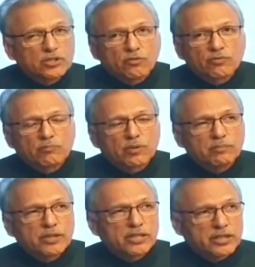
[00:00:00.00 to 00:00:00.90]
of
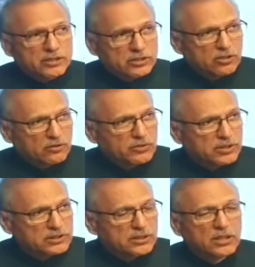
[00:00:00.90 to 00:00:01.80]
implementation of
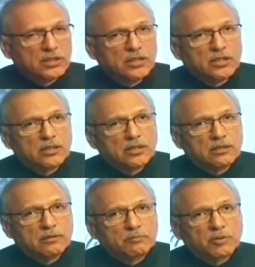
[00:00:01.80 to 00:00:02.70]
these
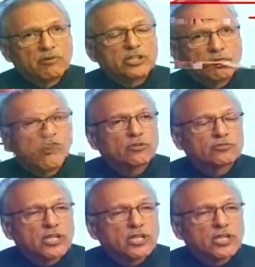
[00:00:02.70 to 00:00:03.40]
prevention of